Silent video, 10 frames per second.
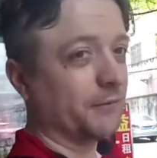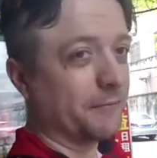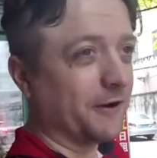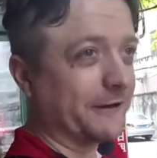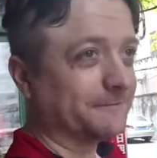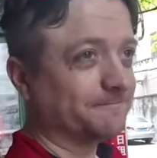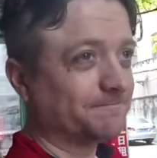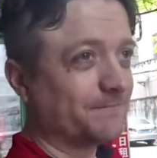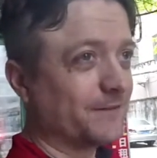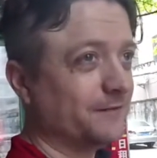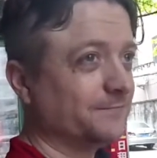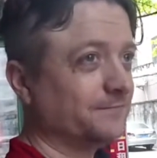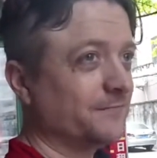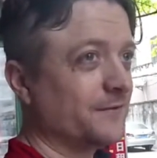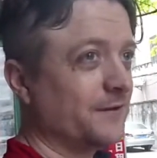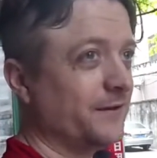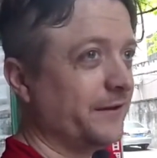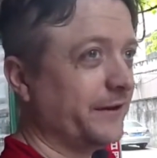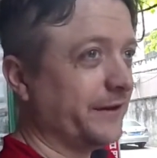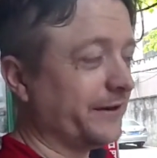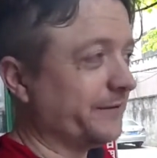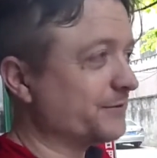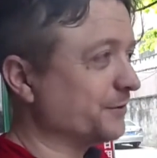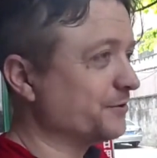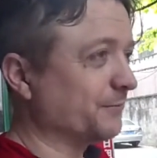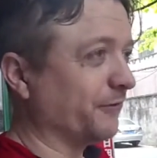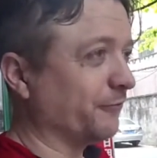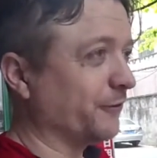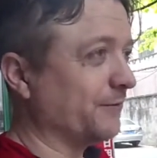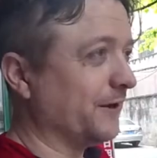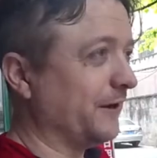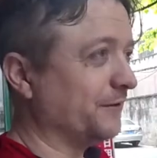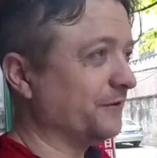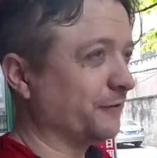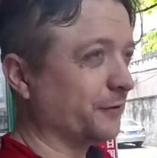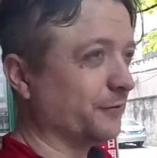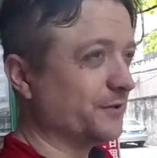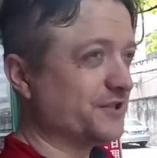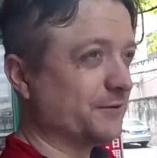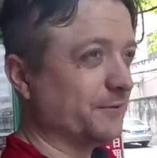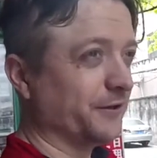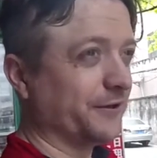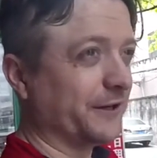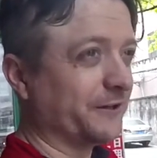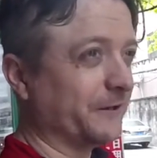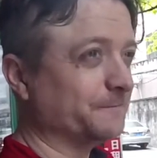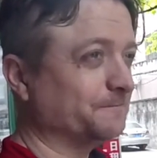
my bike. And I told you before about how difficult it was to build it, I think.